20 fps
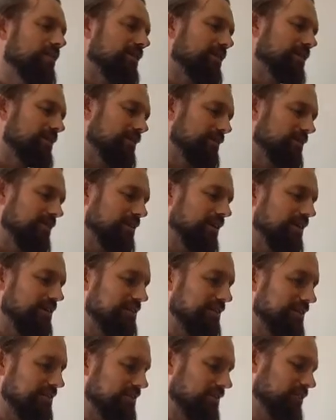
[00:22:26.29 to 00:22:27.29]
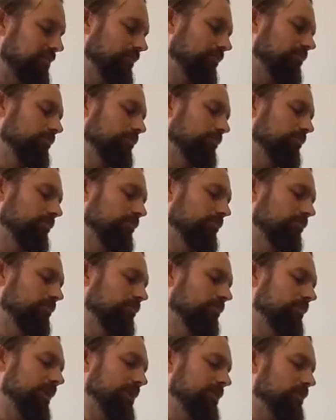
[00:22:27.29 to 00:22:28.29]
this is today's lesson,
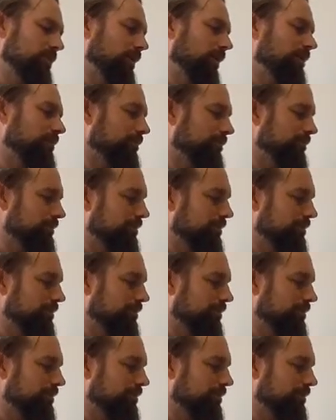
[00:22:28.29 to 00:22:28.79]
let's do it.